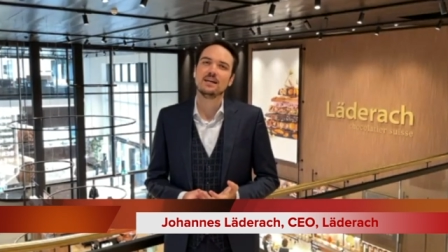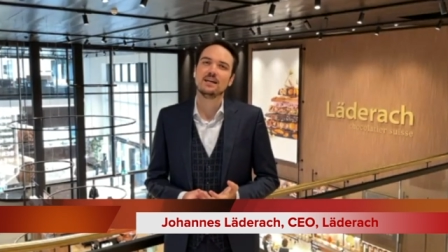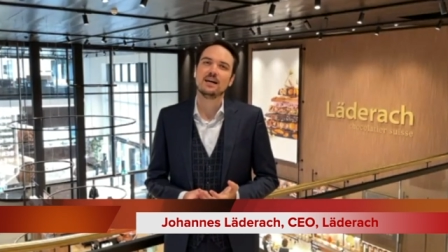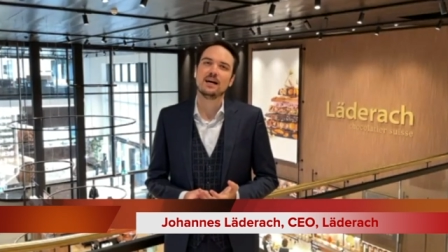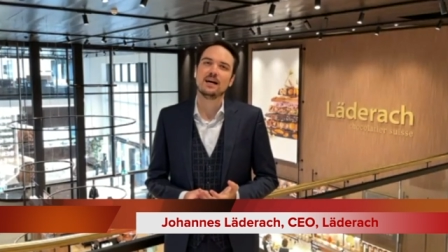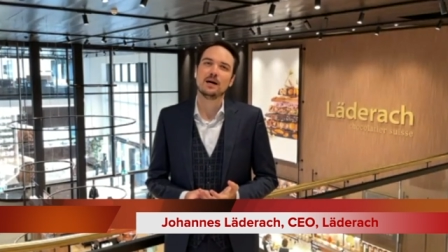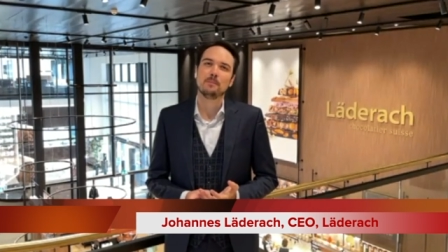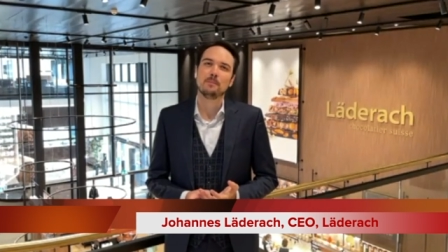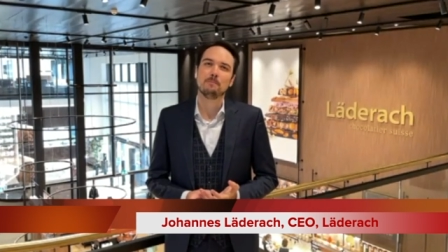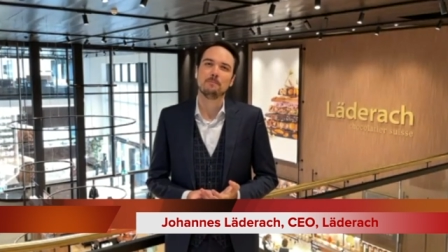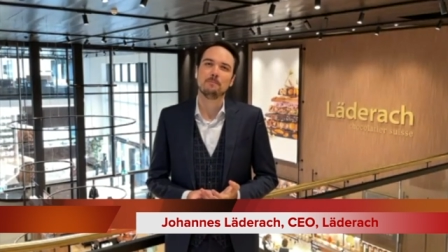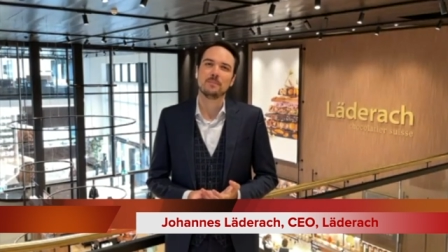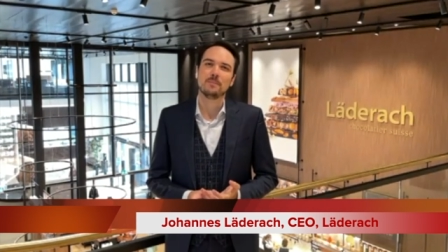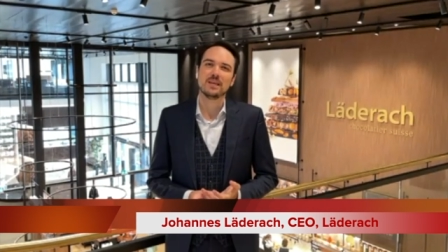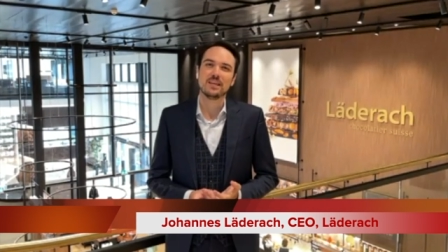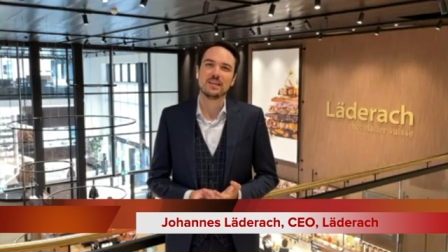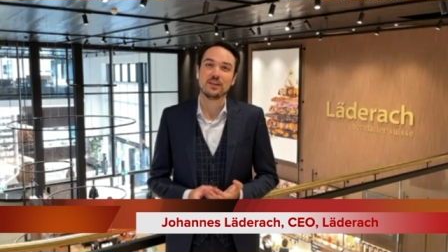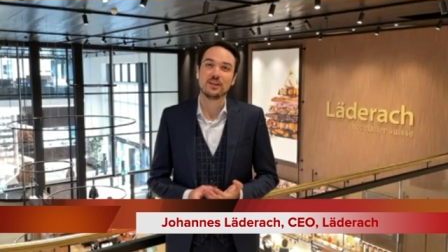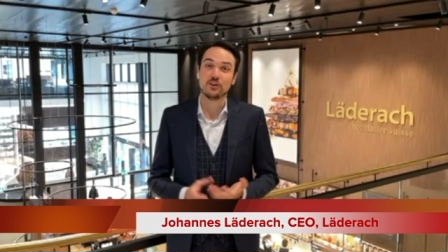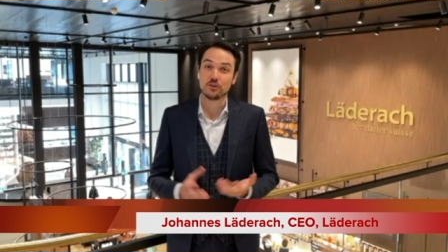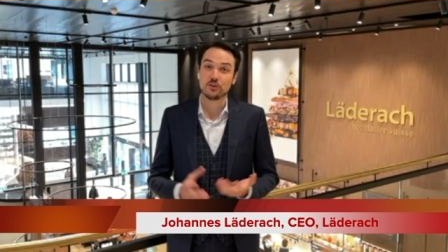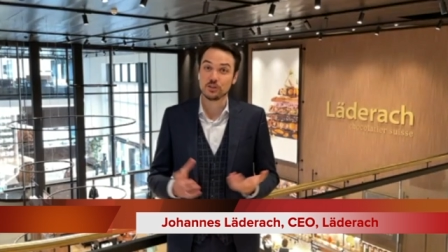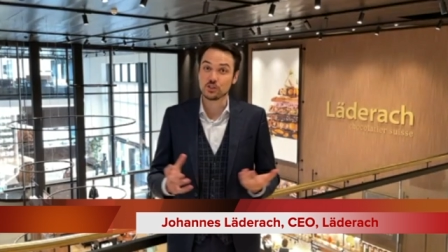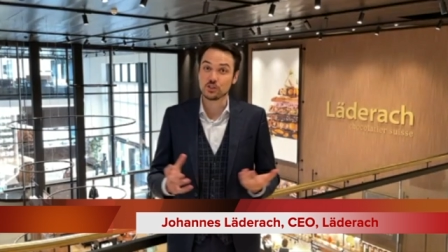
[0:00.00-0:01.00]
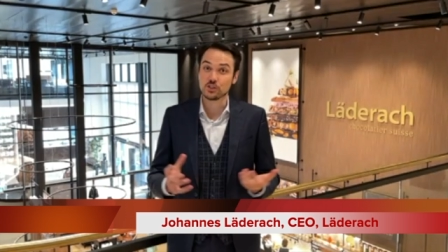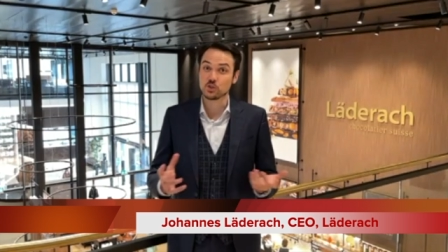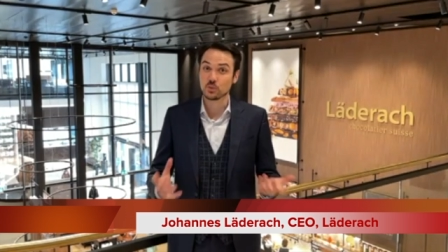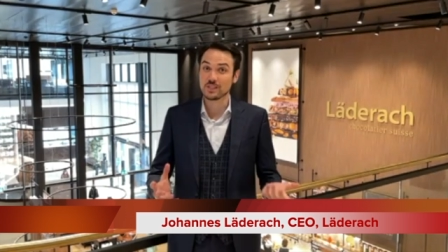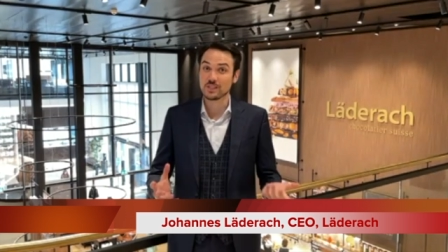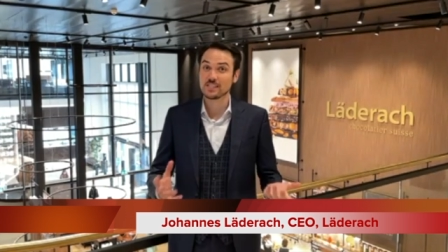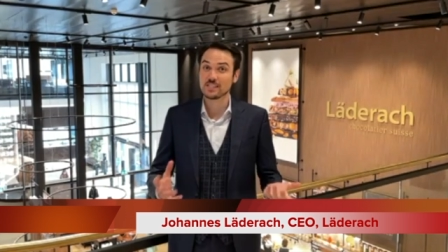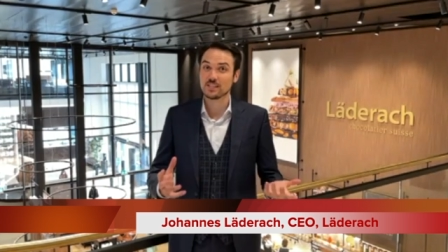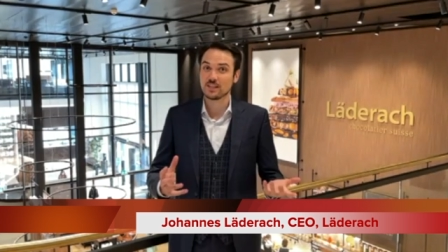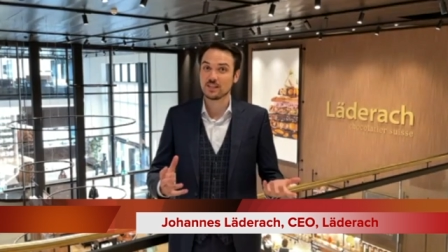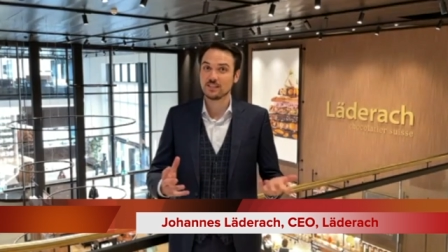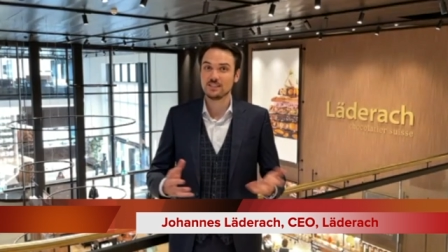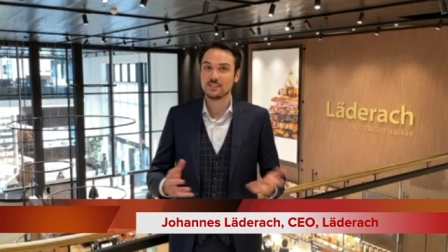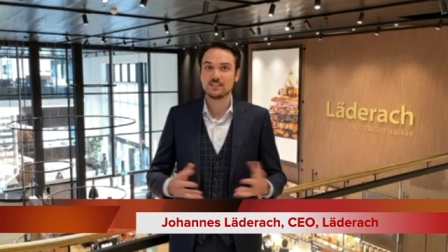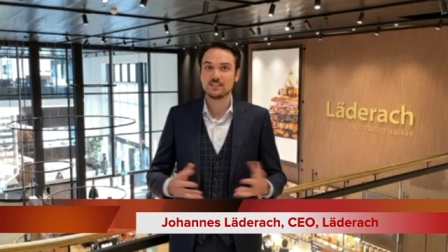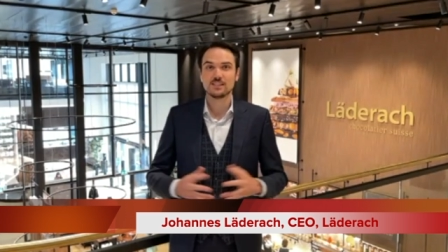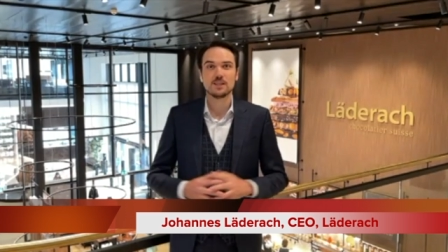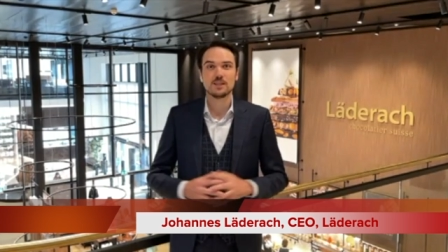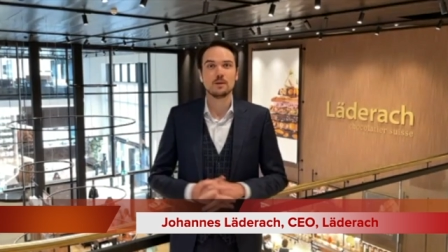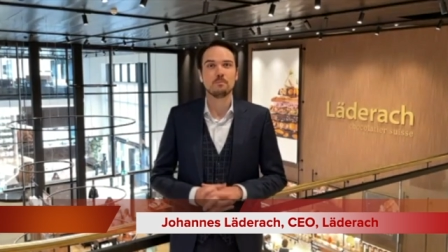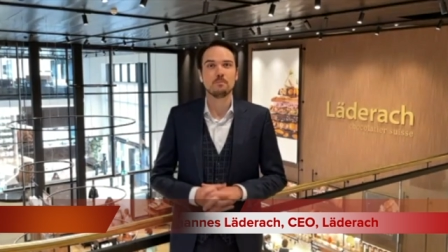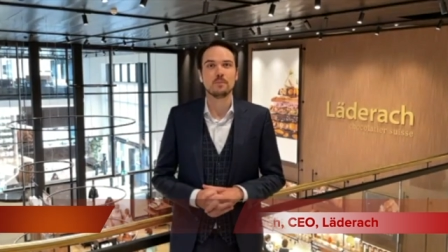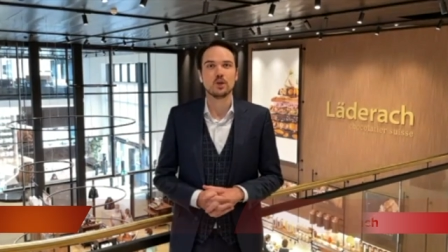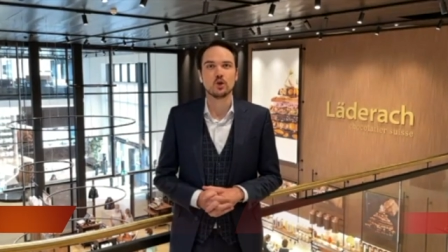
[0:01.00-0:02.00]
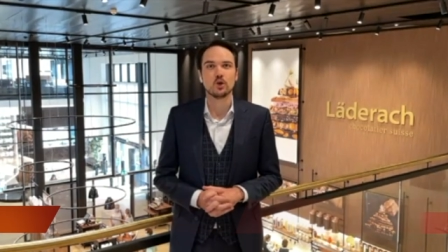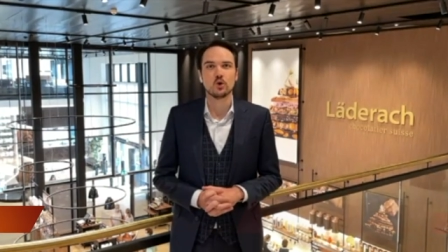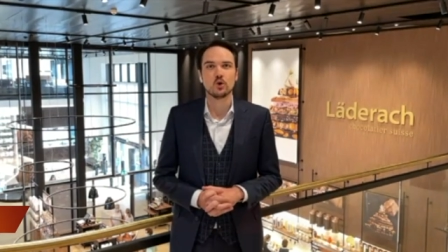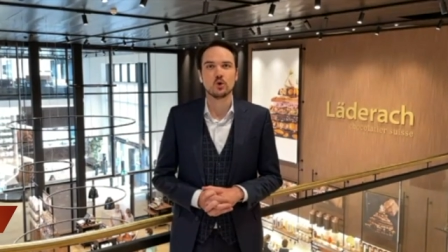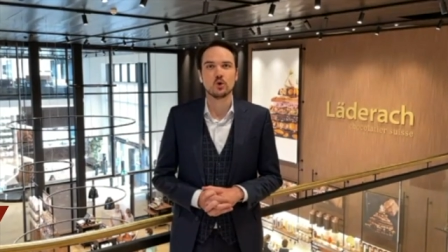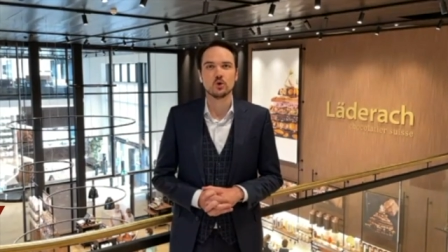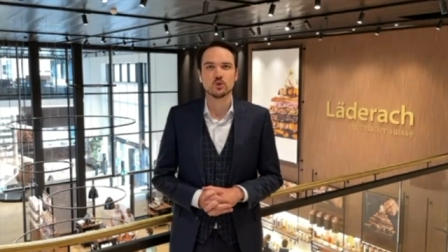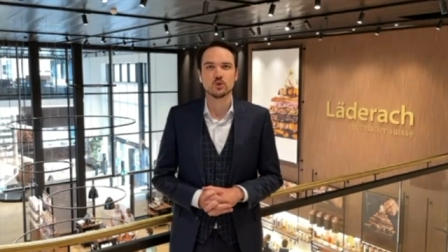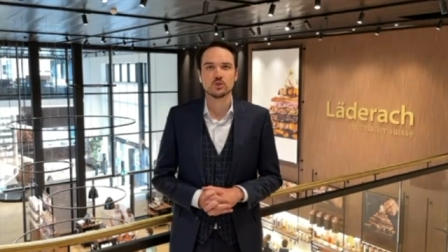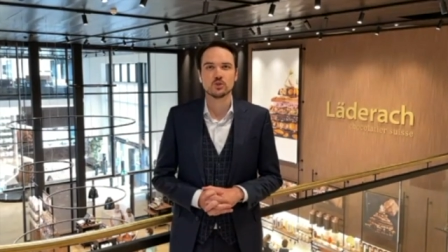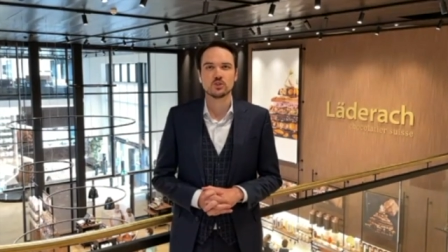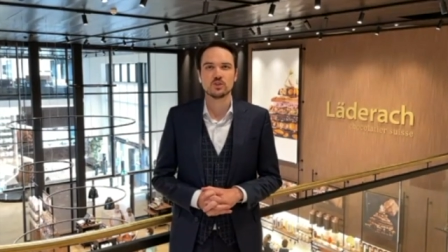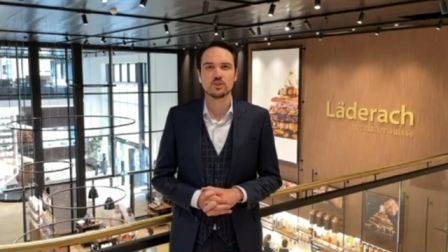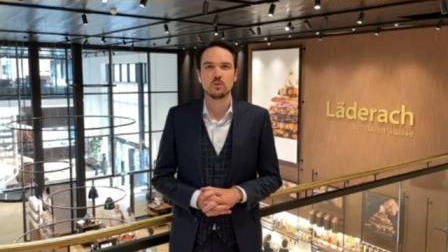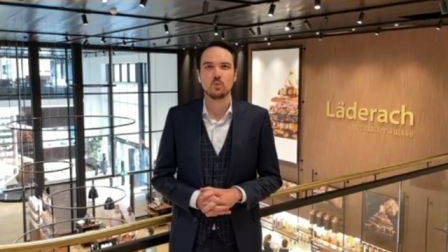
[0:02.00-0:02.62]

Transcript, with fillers: um, here in Switzerland because